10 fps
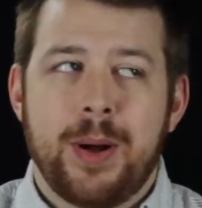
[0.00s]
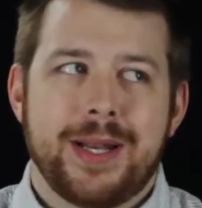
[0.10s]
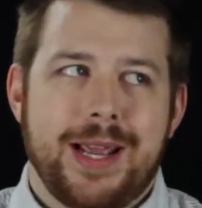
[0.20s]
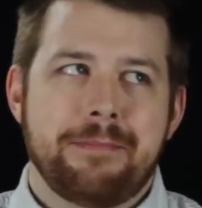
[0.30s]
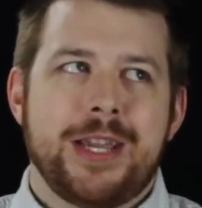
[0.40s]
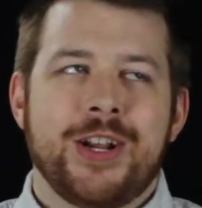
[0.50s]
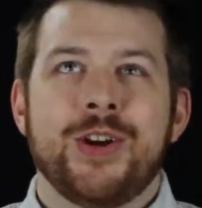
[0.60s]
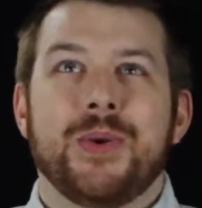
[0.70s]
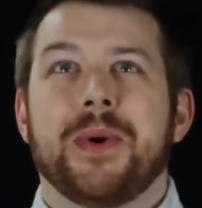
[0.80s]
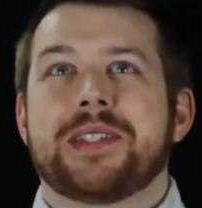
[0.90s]
But I mean,
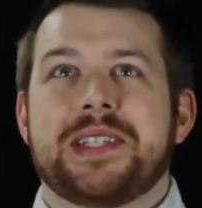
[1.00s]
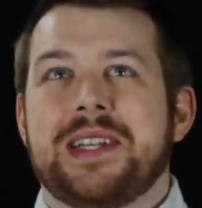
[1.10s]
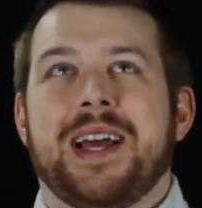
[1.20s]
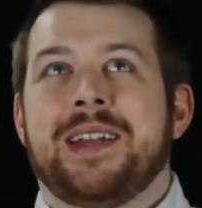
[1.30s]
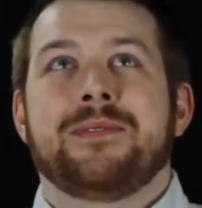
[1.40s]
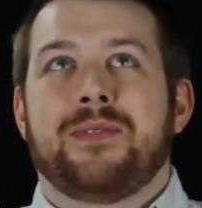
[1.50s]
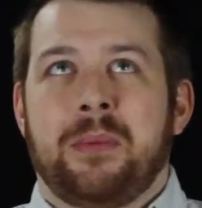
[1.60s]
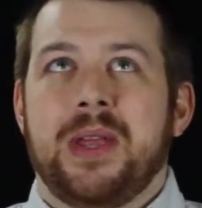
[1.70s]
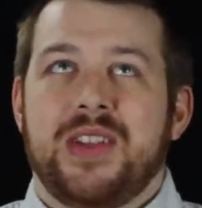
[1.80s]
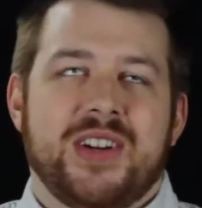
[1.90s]
who wasn't
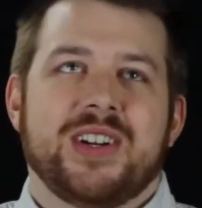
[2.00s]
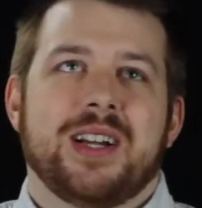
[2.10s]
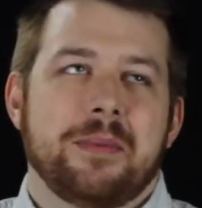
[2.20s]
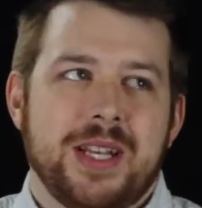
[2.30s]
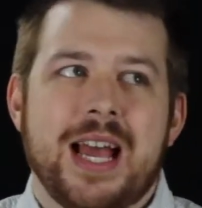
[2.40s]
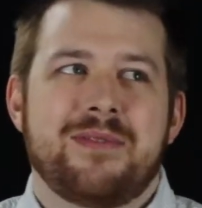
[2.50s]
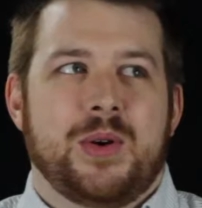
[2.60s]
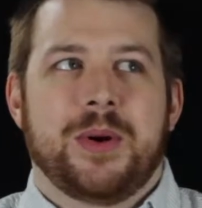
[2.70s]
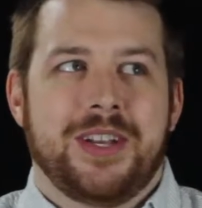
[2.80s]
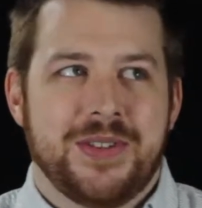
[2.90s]
unfamiliar? I mean,
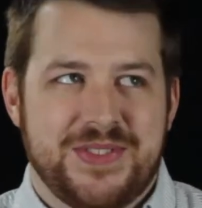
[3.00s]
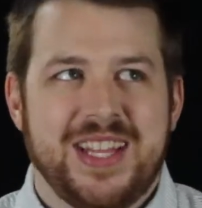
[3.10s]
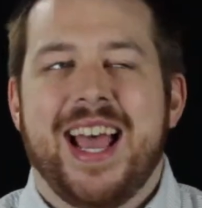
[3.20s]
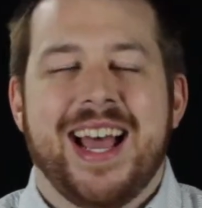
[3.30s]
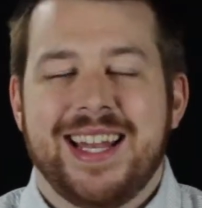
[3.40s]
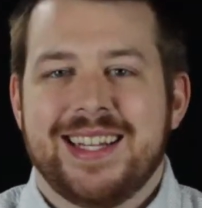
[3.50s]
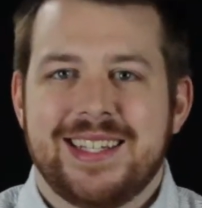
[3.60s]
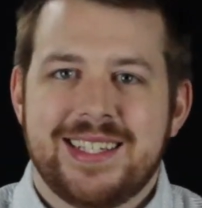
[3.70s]
everyone knows that.